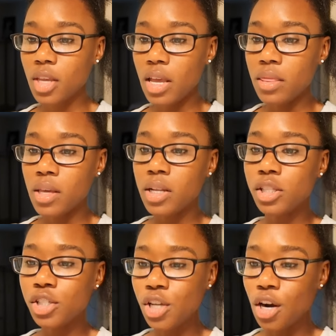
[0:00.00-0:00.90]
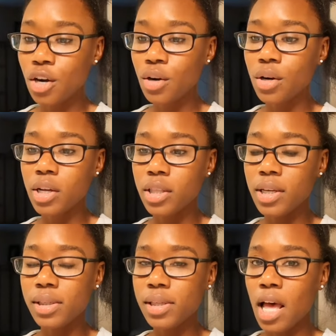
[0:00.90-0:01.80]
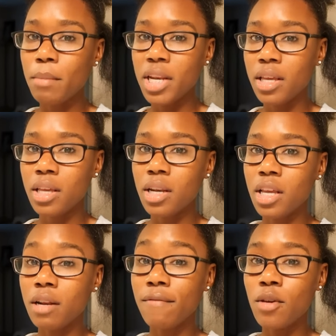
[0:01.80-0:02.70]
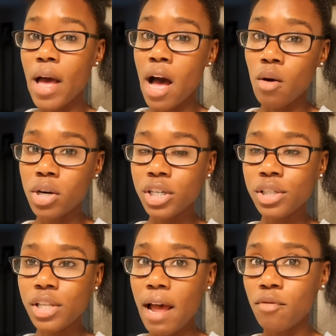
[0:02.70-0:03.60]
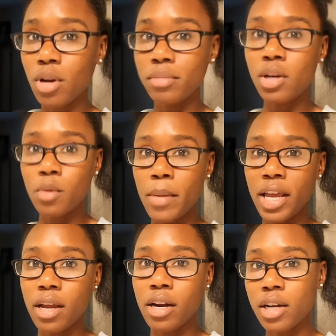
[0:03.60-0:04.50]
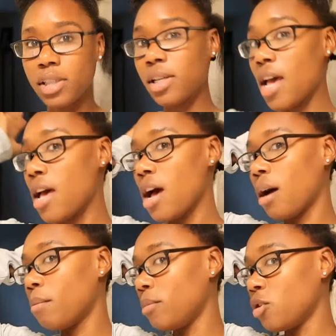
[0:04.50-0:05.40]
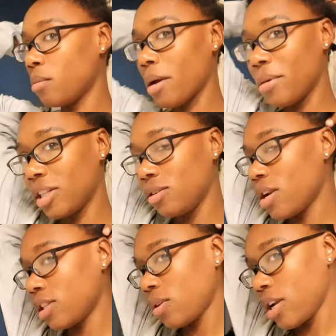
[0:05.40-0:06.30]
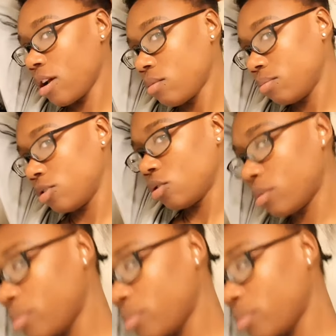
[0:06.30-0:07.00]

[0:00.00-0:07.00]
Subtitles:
and then turn the assignment in a few hours after I'm done with my hair, because I'm doing my bantu knots right now. I'm doing